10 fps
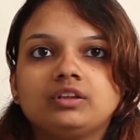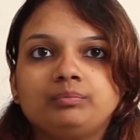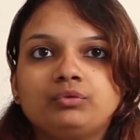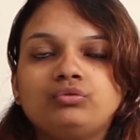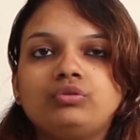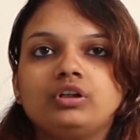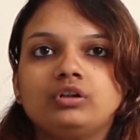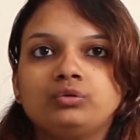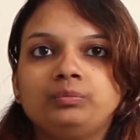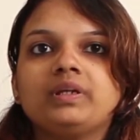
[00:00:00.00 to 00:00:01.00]
approved a
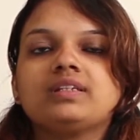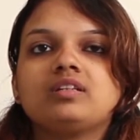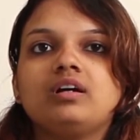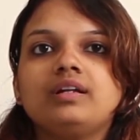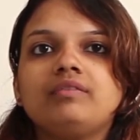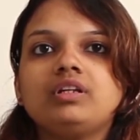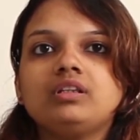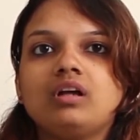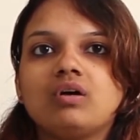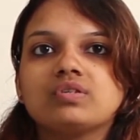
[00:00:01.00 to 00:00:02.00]
rupees
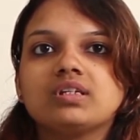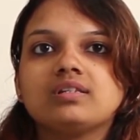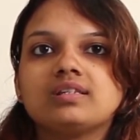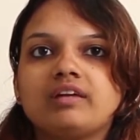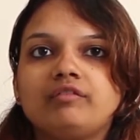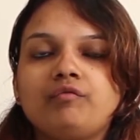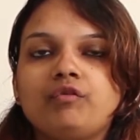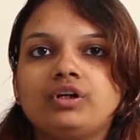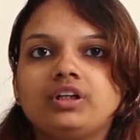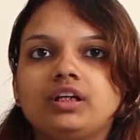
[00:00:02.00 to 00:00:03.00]

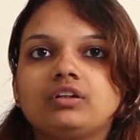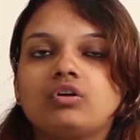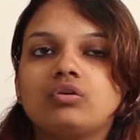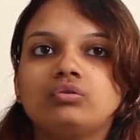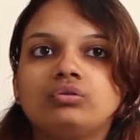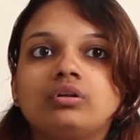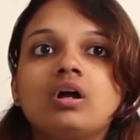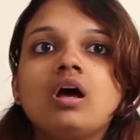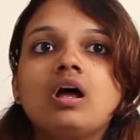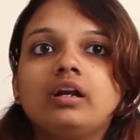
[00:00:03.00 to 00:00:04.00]
31,748 crore
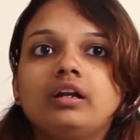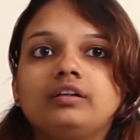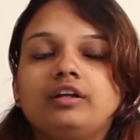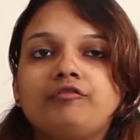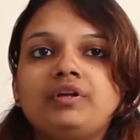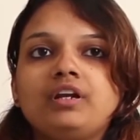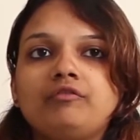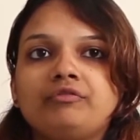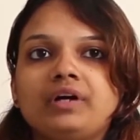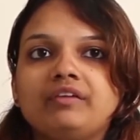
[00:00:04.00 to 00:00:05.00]
a
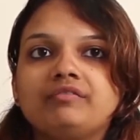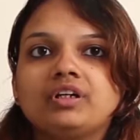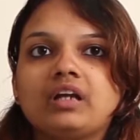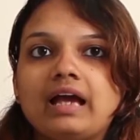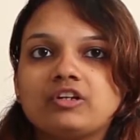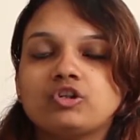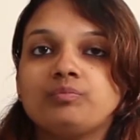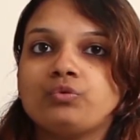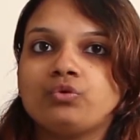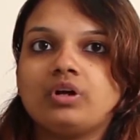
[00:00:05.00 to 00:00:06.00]
definite 5-year
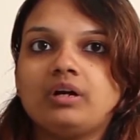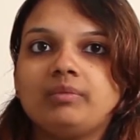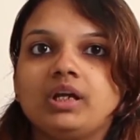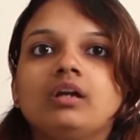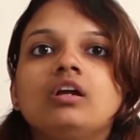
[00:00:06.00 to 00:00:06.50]
action program